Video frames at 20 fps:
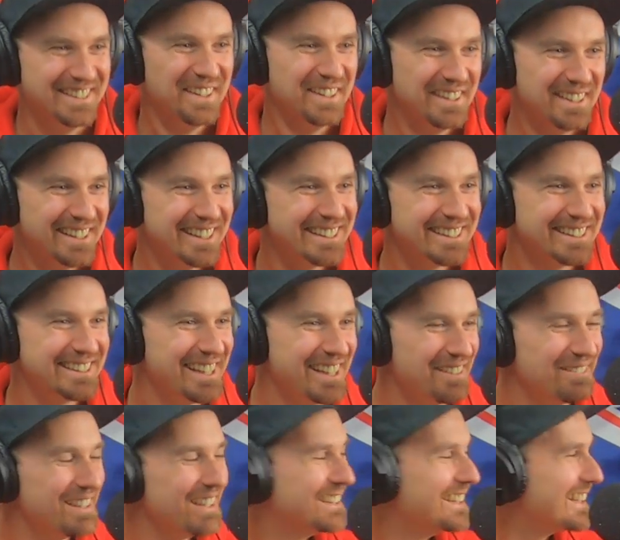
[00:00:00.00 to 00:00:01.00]
definitely, bro. Yeah,
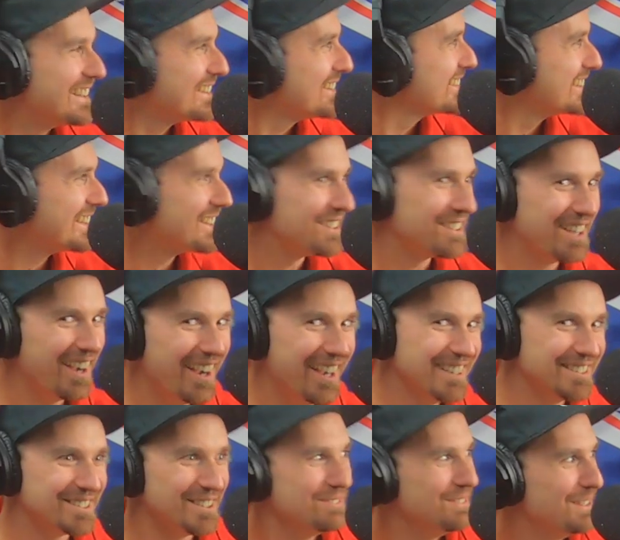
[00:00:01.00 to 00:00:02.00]
man. They, they got the
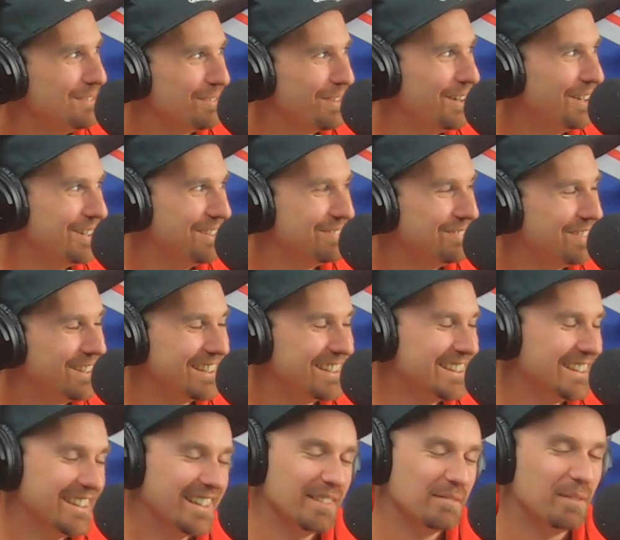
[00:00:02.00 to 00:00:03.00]
eyes on me, bro. But,
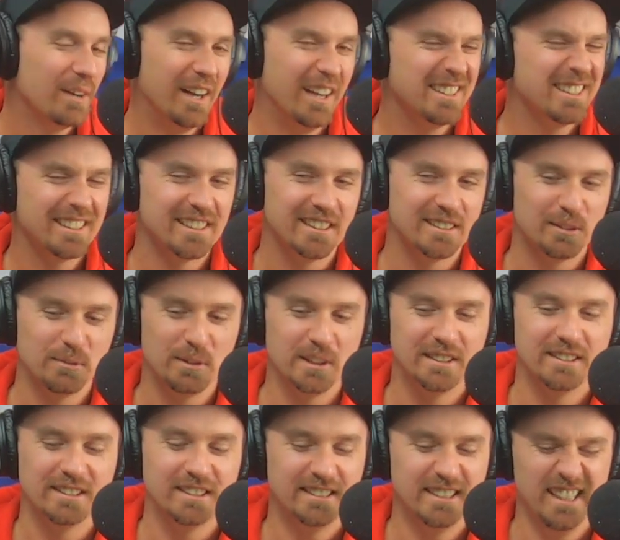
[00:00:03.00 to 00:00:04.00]
Hard. But, I think at the end
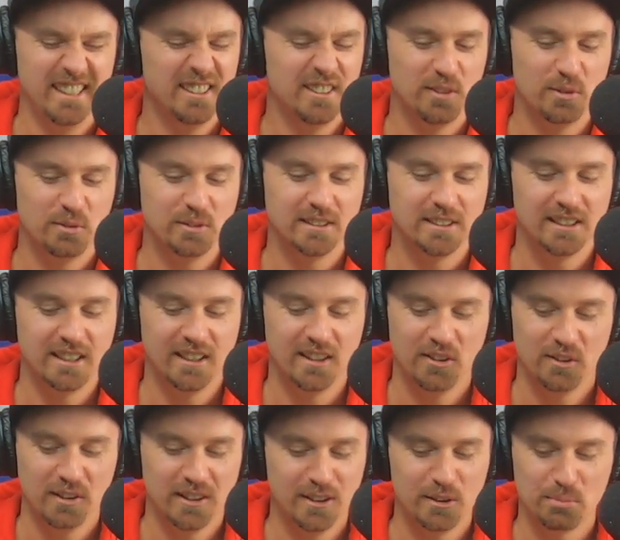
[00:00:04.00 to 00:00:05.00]
of the day, they don't really
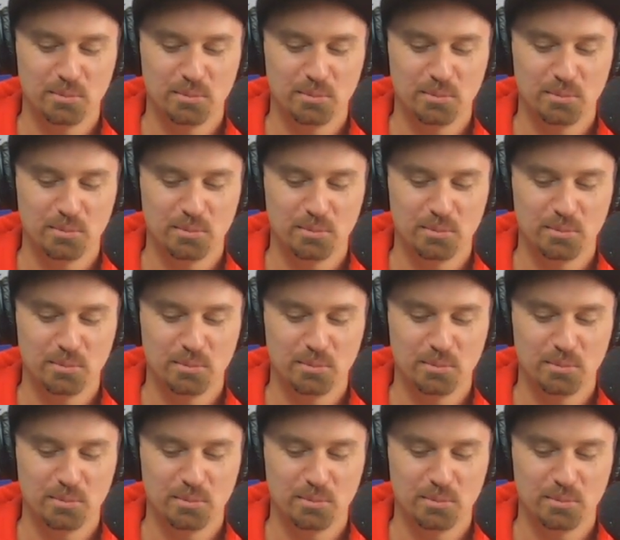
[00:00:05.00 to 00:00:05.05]
care, right?